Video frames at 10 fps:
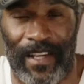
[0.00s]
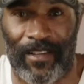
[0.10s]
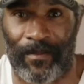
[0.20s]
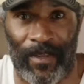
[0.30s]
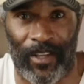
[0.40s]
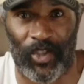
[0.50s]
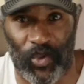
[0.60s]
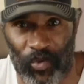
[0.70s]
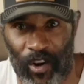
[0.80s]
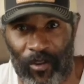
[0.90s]
in a, in a
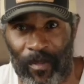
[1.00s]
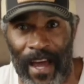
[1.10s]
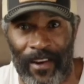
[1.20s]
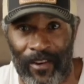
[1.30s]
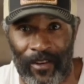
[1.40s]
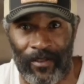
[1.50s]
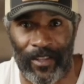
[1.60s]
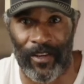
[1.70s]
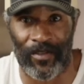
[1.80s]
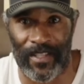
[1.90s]
strong manner,
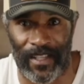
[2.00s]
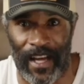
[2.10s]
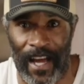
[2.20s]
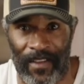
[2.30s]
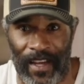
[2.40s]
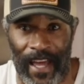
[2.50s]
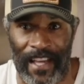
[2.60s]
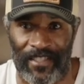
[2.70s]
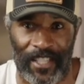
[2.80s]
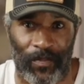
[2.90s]
you know, this guy that
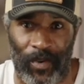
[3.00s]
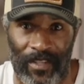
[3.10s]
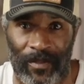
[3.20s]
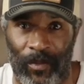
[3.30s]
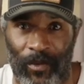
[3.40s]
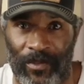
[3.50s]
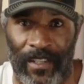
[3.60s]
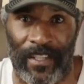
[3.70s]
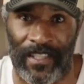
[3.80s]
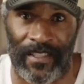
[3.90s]
has these principles
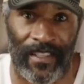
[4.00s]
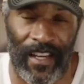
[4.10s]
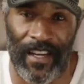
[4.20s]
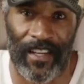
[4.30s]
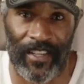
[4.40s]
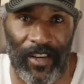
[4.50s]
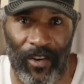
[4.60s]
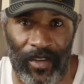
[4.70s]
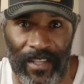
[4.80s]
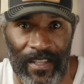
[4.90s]
and he's, you
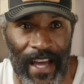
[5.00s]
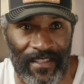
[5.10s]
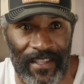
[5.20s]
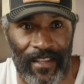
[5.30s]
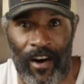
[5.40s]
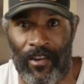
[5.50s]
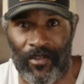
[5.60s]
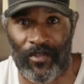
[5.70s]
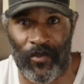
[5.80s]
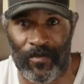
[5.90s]
know, he has this
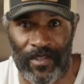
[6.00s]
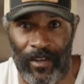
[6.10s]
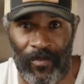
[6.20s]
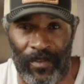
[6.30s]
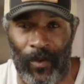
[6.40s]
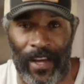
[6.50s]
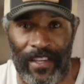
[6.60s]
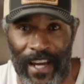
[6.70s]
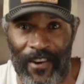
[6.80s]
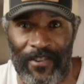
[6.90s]
honor to himself and the way he
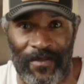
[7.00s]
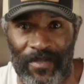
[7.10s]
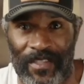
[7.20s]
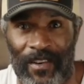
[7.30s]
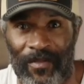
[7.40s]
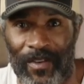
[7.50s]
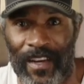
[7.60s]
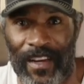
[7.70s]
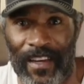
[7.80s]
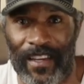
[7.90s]
carries himself,
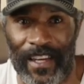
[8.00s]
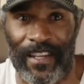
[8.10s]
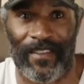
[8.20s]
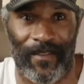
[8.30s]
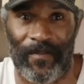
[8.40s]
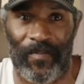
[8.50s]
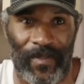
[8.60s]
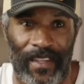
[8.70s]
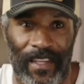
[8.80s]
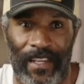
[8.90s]
it,
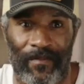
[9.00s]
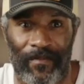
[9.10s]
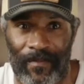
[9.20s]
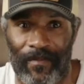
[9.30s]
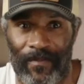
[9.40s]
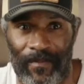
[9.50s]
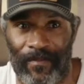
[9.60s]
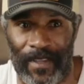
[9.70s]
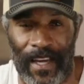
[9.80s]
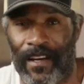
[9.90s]
it,
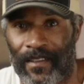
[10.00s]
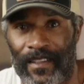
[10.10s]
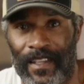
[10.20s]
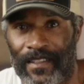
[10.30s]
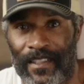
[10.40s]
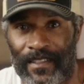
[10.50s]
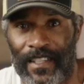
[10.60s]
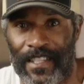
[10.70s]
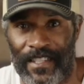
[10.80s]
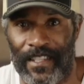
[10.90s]
yeah, it, it's
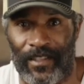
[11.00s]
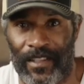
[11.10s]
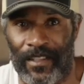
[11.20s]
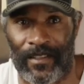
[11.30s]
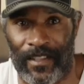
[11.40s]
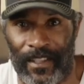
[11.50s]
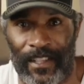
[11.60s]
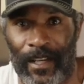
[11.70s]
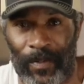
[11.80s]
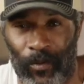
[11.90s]
easy to, to
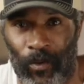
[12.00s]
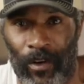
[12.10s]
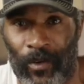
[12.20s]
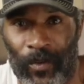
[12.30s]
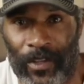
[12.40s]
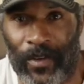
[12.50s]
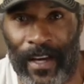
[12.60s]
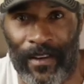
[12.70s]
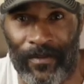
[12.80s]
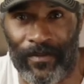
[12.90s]
get up and work when you
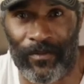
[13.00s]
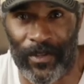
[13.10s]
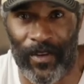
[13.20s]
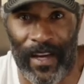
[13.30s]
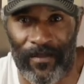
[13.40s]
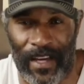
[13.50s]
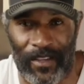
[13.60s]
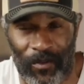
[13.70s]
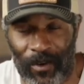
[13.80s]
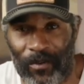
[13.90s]
have, when you have
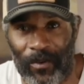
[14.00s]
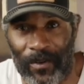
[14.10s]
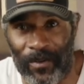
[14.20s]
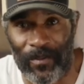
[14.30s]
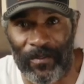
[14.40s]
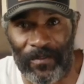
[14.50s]
that to work with.